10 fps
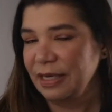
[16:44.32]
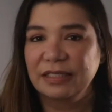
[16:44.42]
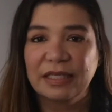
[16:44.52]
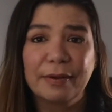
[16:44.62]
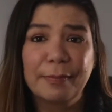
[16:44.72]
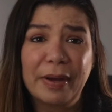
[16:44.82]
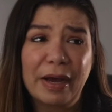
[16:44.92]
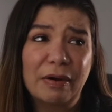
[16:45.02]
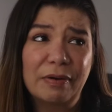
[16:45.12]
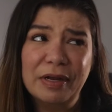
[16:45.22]
It's like
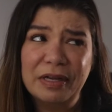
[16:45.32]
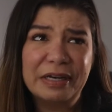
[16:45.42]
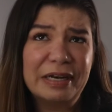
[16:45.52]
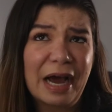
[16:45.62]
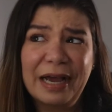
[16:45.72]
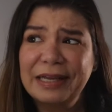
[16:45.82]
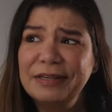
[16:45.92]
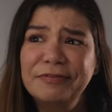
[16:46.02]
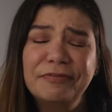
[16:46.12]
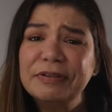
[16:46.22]
about
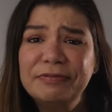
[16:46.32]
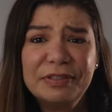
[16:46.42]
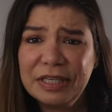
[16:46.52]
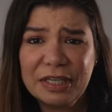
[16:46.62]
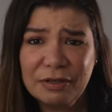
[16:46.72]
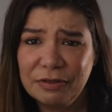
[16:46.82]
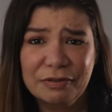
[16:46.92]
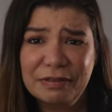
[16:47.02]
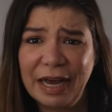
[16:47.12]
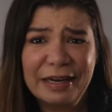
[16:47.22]
nine fifty
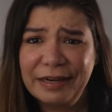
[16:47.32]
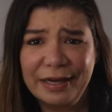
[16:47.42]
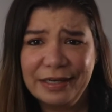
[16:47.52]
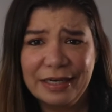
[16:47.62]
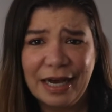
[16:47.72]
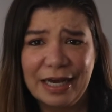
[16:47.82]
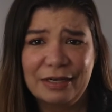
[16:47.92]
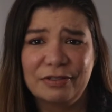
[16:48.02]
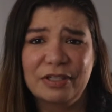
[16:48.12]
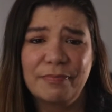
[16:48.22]
or nine
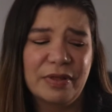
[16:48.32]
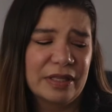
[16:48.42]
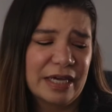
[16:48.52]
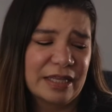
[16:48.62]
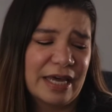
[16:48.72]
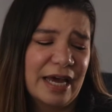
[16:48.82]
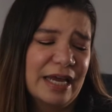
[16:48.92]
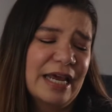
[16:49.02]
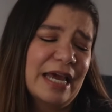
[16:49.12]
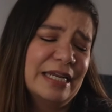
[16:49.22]
ninety-nine or something like
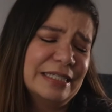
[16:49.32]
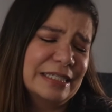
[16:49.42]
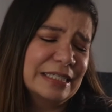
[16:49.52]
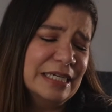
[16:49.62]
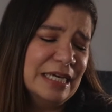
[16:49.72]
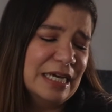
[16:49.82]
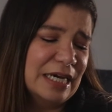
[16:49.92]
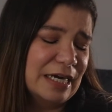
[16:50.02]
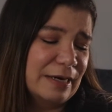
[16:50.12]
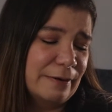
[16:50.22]
that, and it's
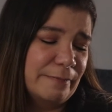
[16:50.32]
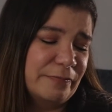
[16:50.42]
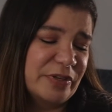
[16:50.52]
uh,